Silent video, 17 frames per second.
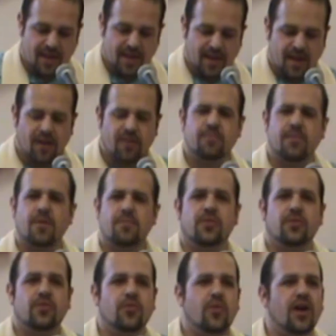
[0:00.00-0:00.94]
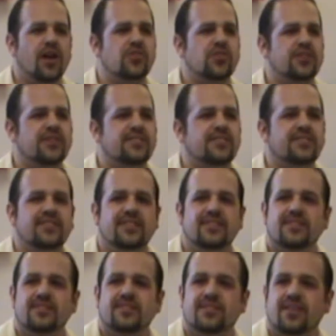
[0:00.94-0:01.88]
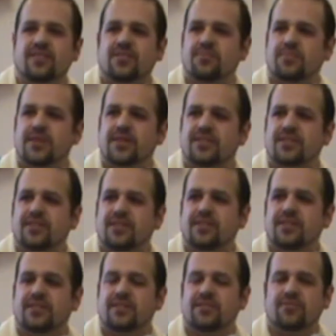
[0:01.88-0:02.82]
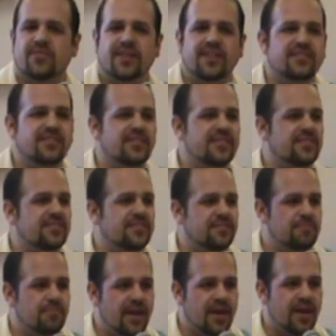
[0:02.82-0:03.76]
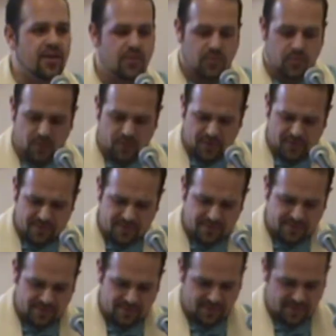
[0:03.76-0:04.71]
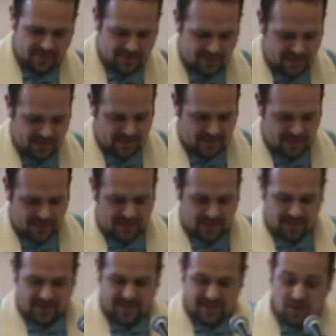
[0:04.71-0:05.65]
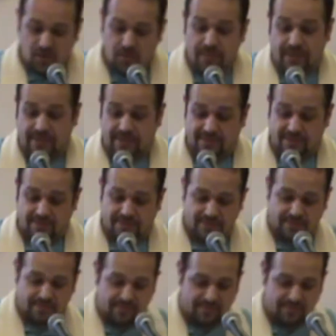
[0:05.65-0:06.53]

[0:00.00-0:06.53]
I remember watching scenes that depicted racist, backwoods hillbillies